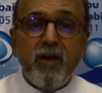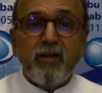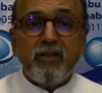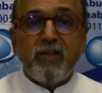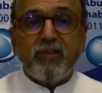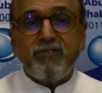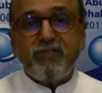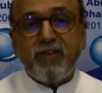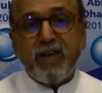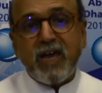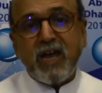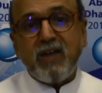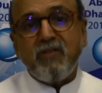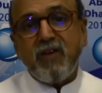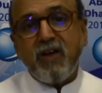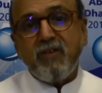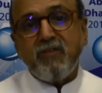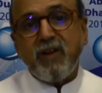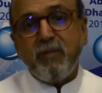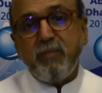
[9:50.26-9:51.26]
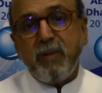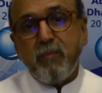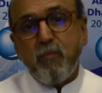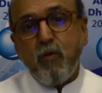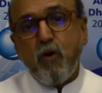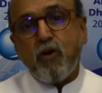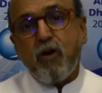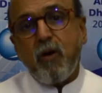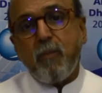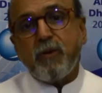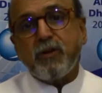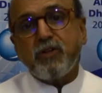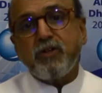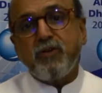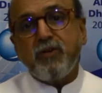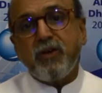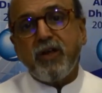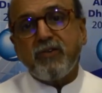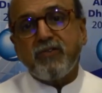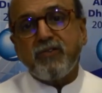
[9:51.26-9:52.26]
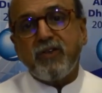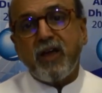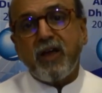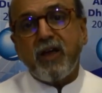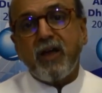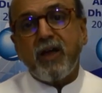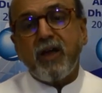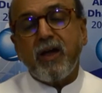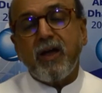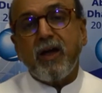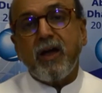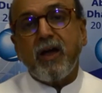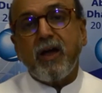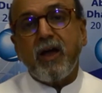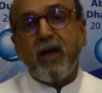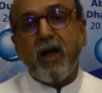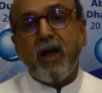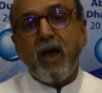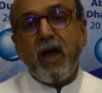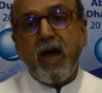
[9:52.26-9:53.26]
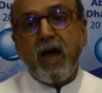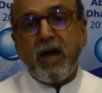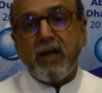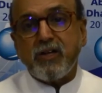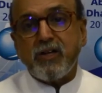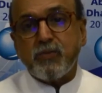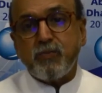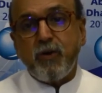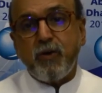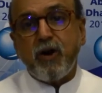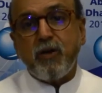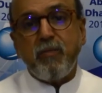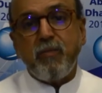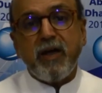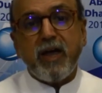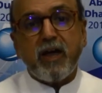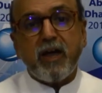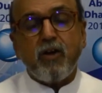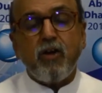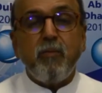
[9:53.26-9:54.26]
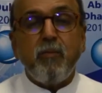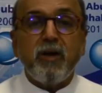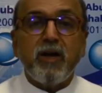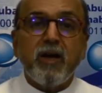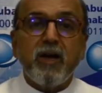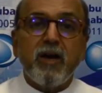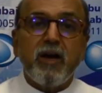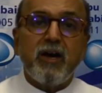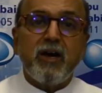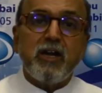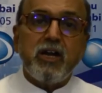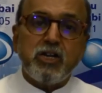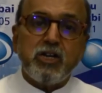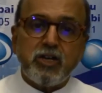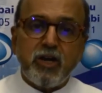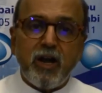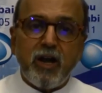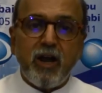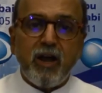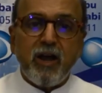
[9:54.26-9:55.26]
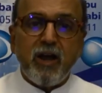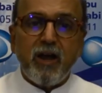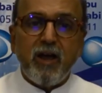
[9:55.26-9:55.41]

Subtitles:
The second wave will be more opportunistic and spurred by economic rationale.